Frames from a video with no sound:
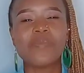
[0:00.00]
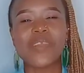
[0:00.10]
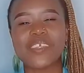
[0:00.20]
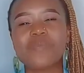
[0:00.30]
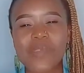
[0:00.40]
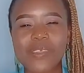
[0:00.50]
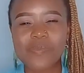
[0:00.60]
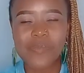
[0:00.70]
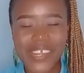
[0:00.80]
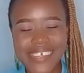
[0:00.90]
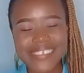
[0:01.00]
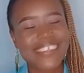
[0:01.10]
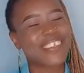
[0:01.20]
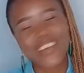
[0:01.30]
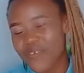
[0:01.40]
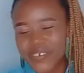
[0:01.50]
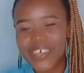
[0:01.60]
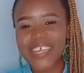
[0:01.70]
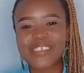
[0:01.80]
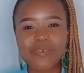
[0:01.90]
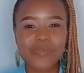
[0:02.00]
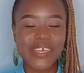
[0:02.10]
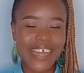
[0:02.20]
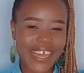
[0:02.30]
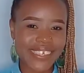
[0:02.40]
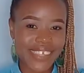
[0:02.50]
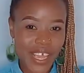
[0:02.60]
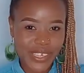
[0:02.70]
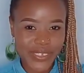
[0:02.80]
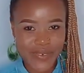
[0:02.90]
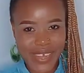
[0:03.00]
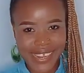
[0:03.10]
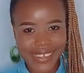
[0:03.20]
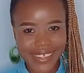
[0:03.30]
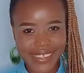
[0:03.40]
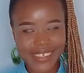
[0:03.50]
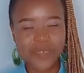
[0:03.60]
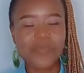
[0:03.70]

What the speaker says: please, please, please don't forget to be kind to one another.